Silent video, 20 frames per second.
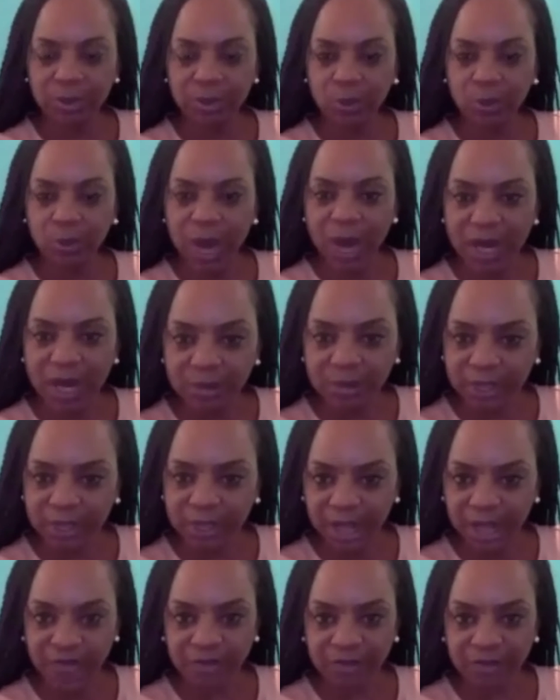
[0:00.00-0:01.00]
To be
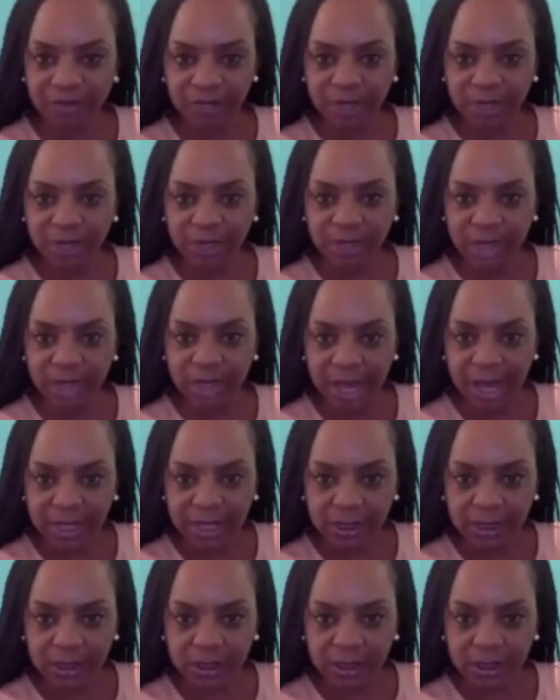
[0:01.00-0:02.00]
raped every
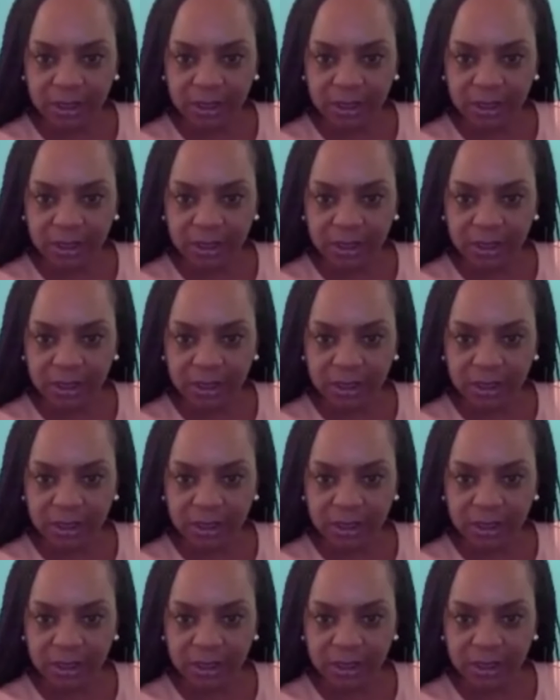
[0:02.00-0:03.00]
night.
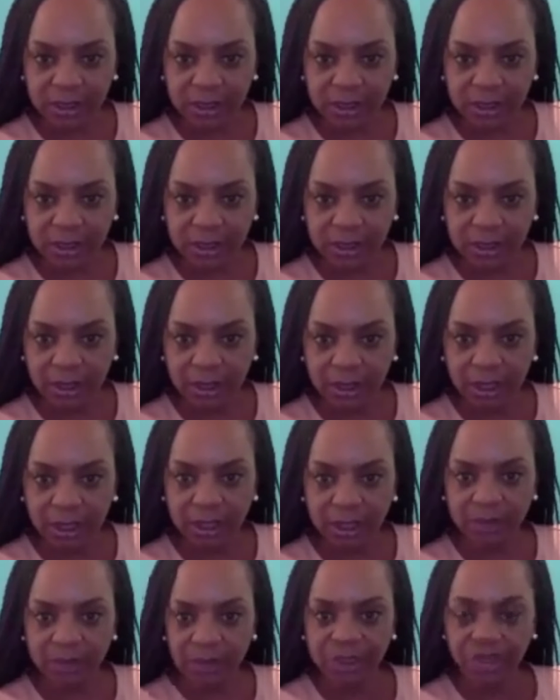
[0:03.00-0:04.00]
Jesus.
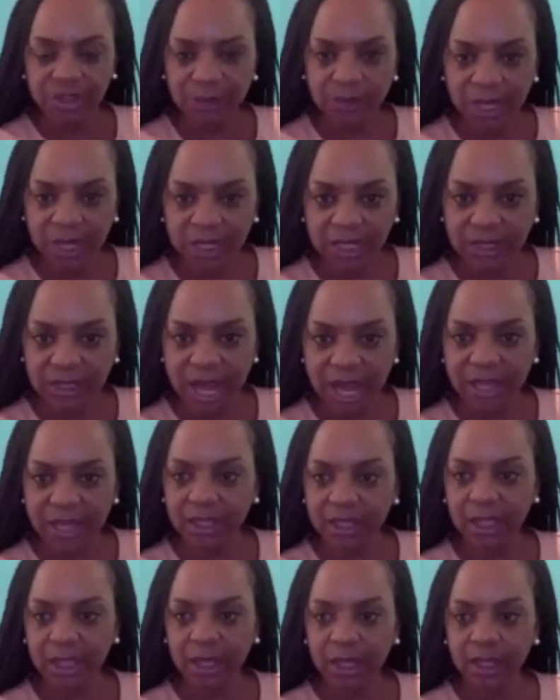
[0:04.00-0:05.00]
And to be treated
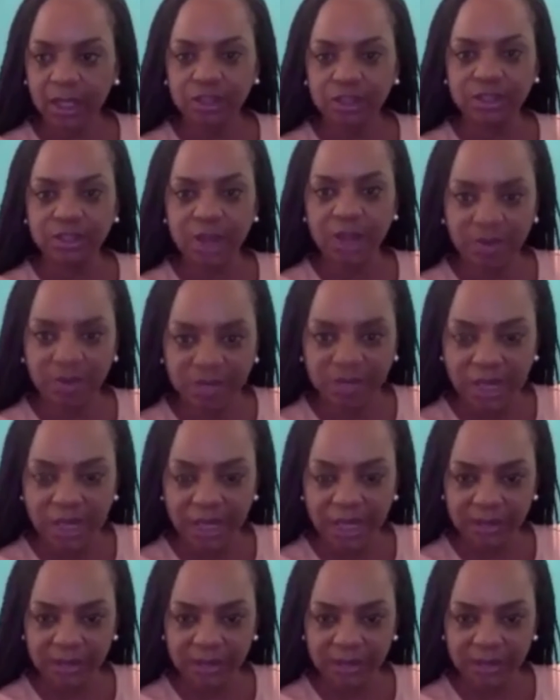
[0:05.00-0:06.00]
like a
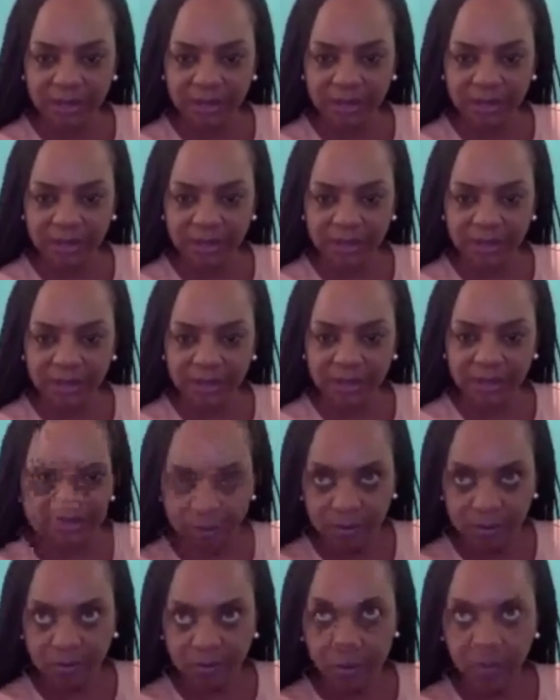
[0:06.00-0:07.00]
servant and a
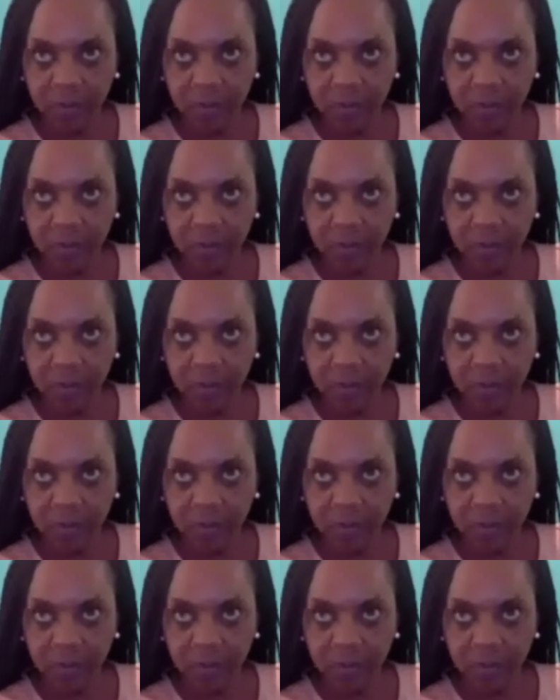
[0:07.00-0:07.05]
slave.